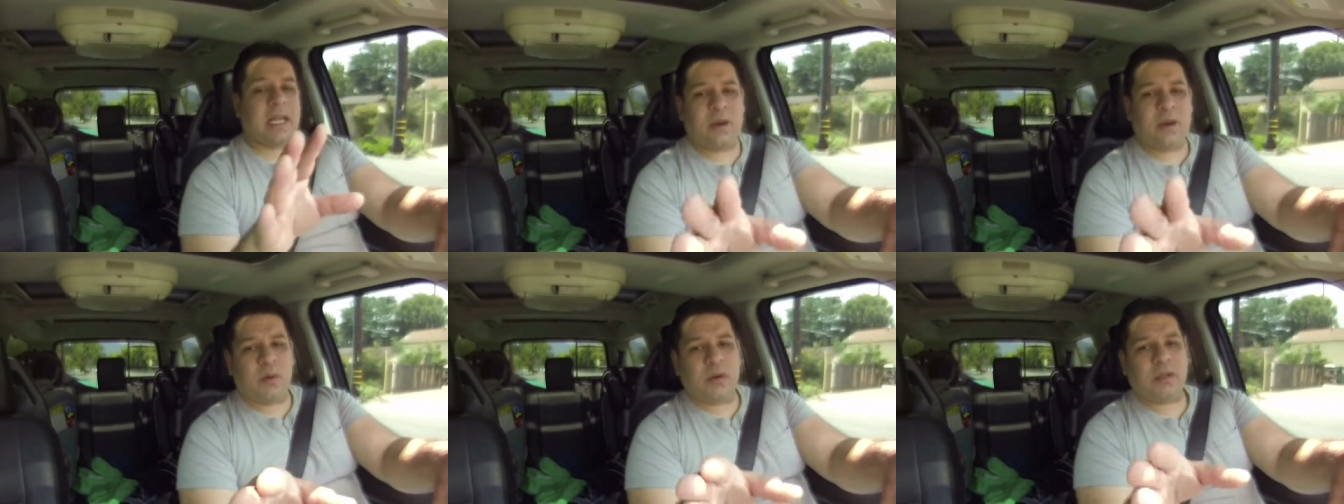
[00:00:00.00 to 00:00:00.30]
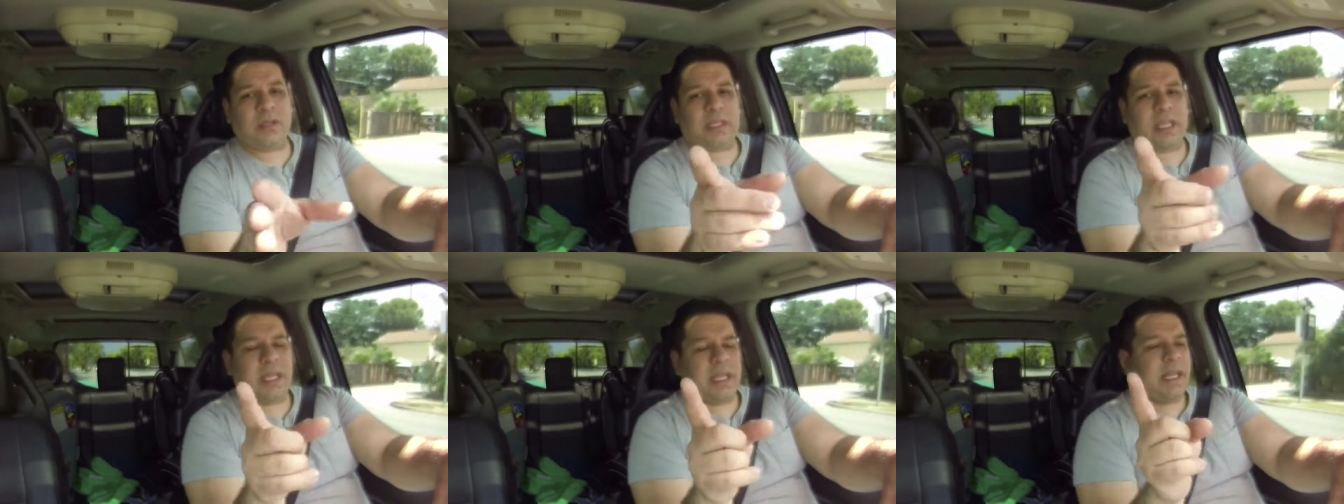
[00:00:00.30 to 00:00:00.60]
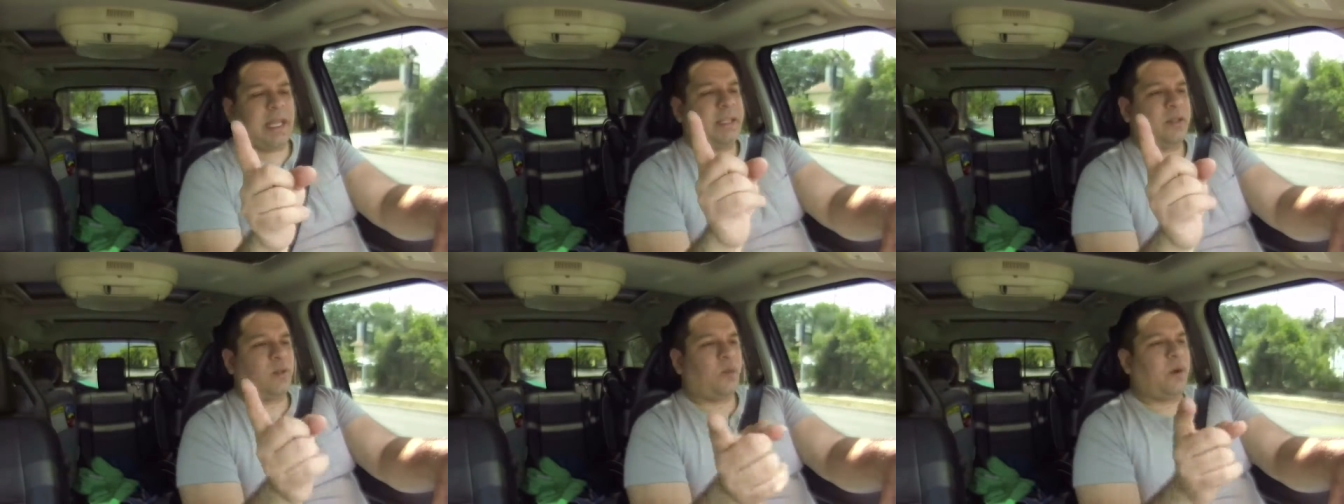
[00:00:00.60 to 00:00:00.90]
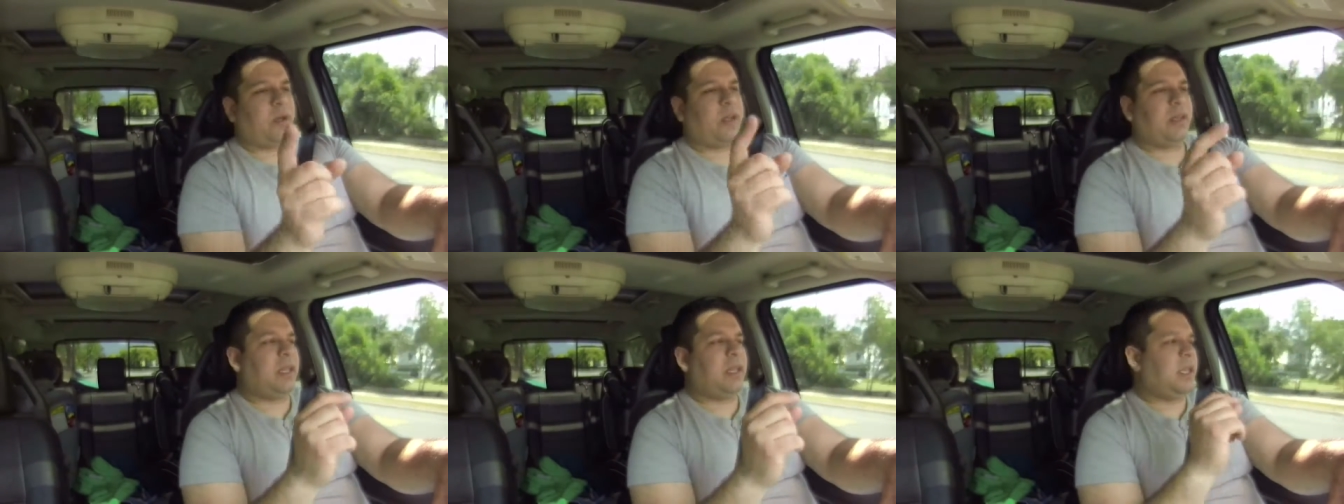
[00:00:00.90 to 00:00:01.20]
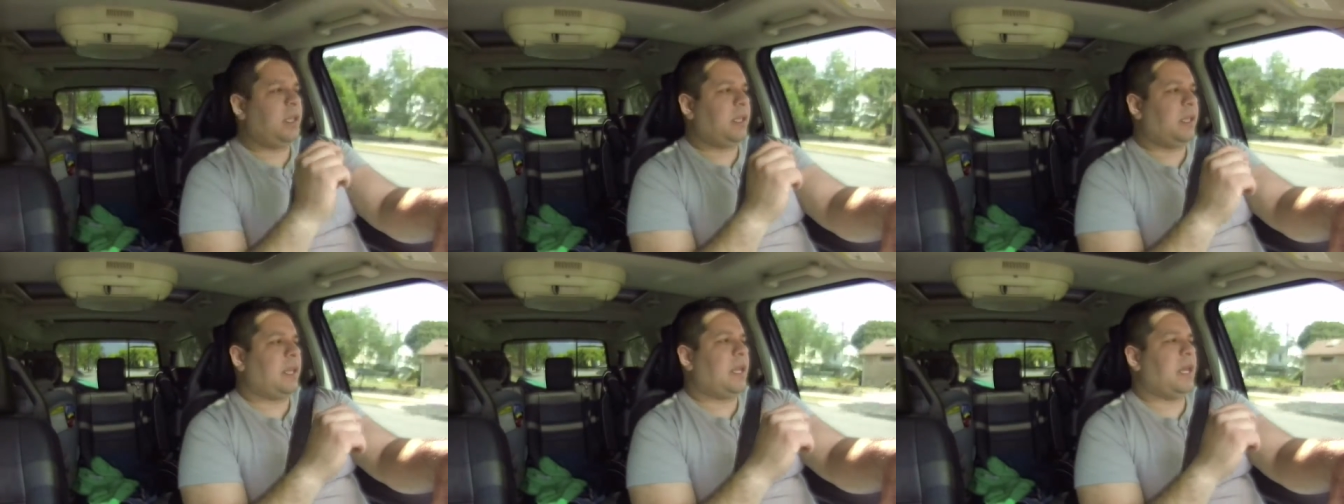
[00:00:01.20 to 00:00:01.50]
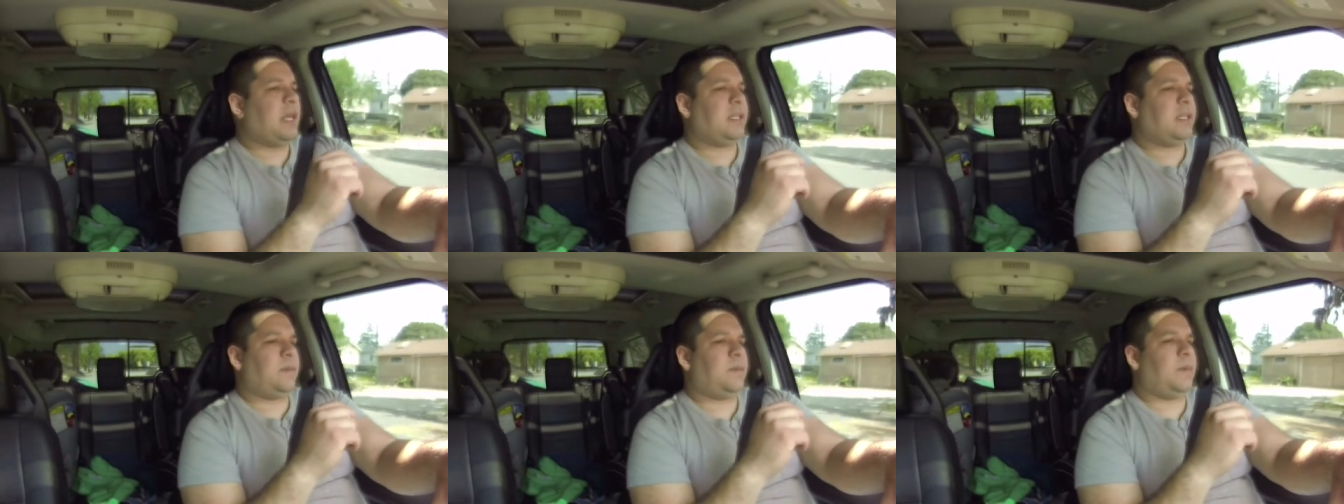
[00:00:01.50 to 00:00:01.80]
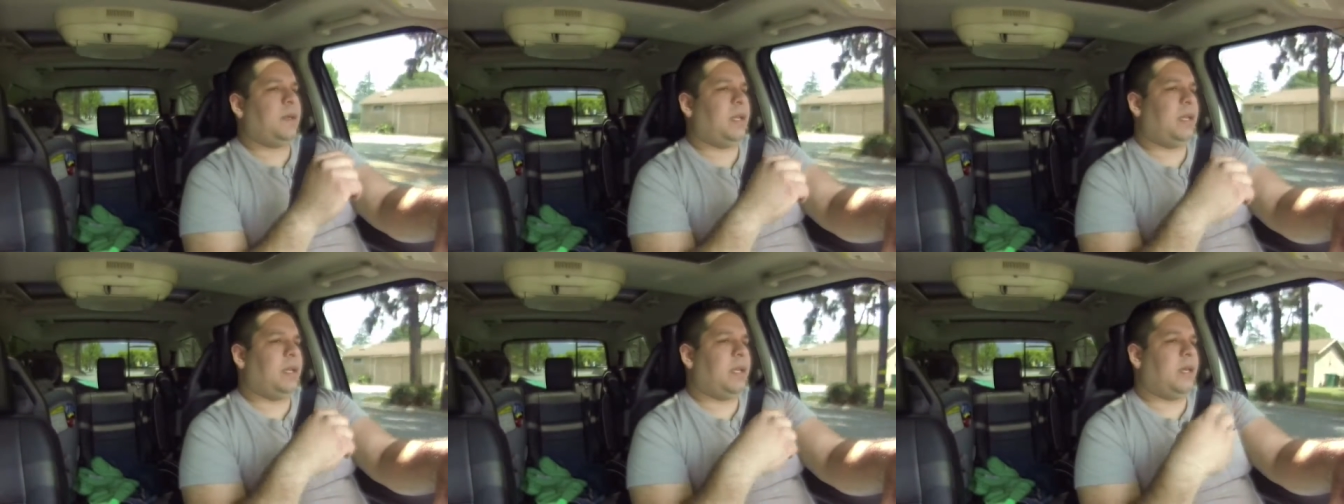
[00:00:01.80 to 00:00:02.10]
I will say that's one thing that has
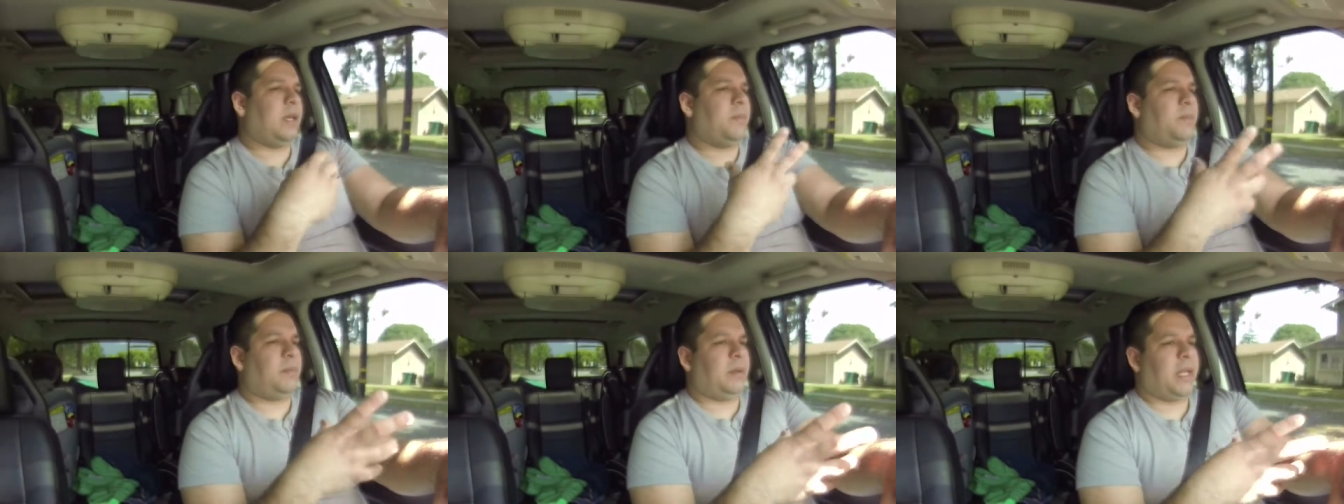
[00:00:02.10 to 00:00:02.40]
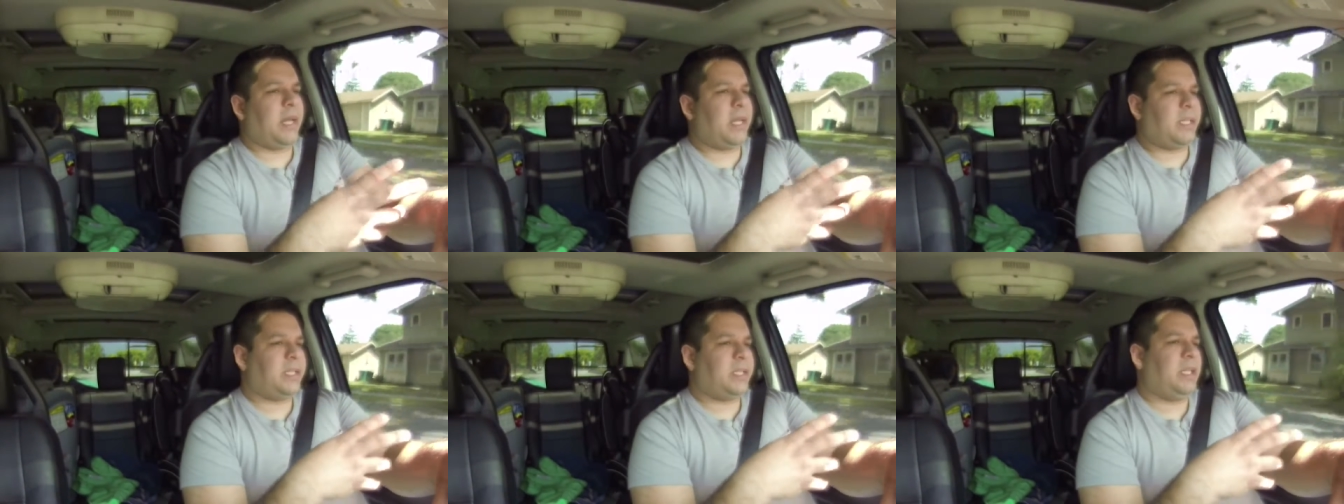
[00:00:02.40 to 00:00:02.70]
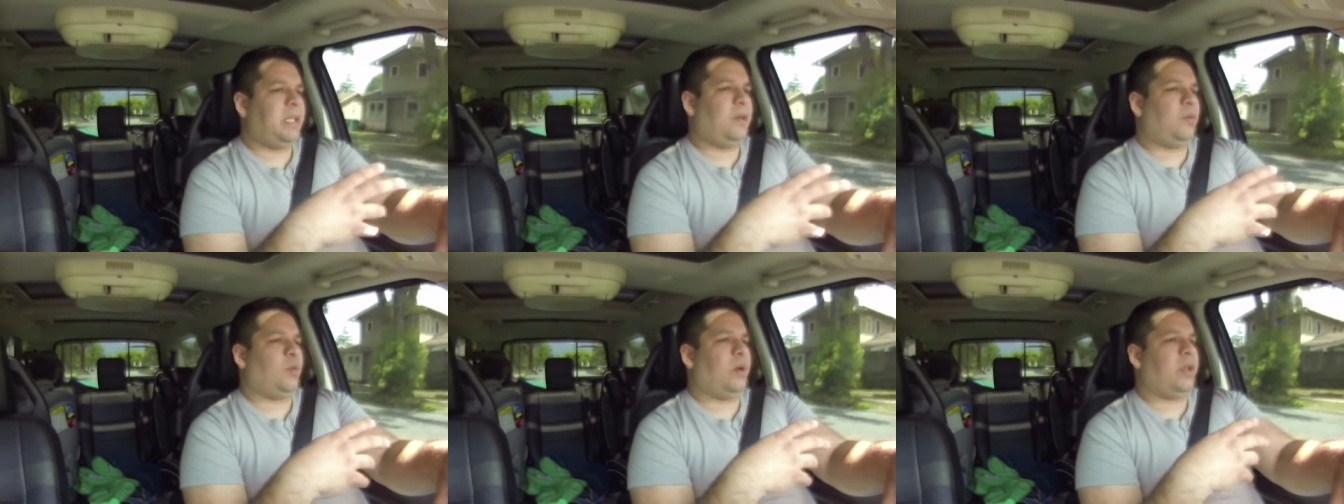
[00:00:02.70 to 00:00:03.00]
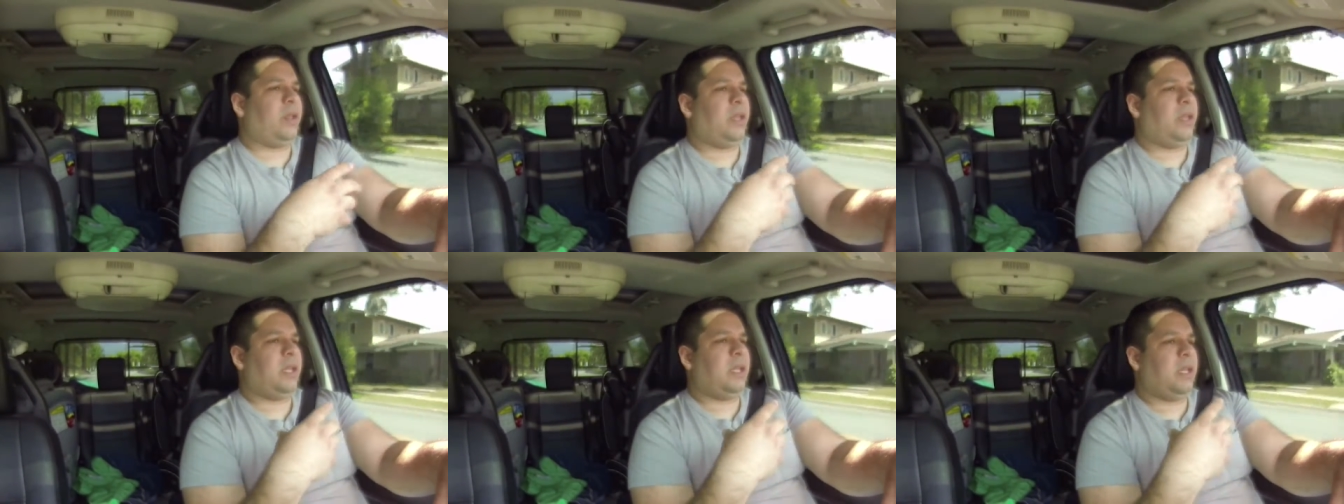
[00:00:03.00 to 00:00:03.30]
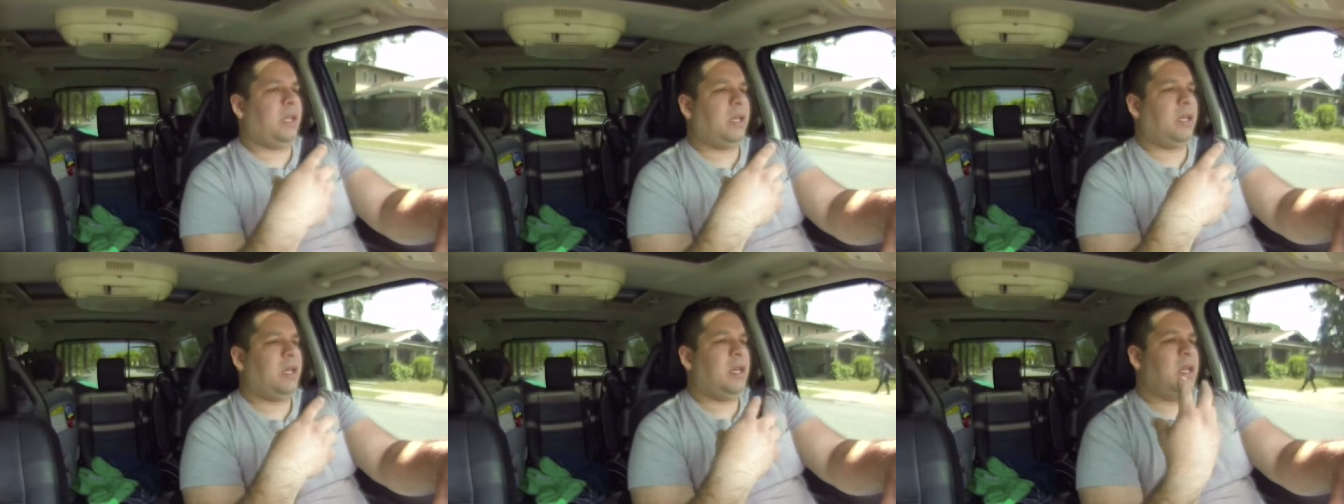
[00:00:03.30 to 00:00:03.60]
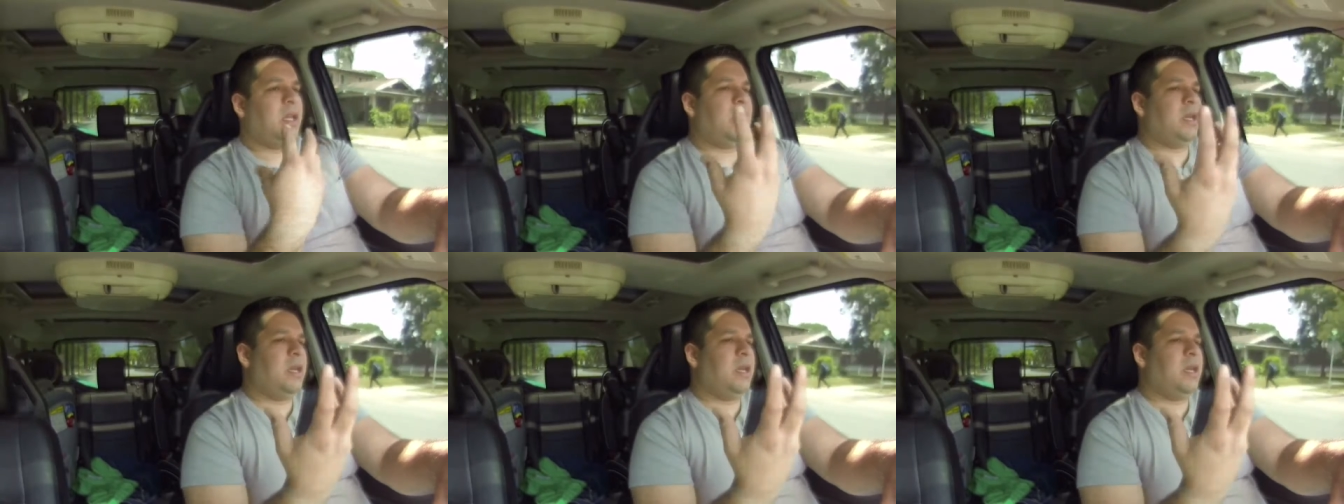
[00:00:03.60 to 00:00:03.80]
been a blessing within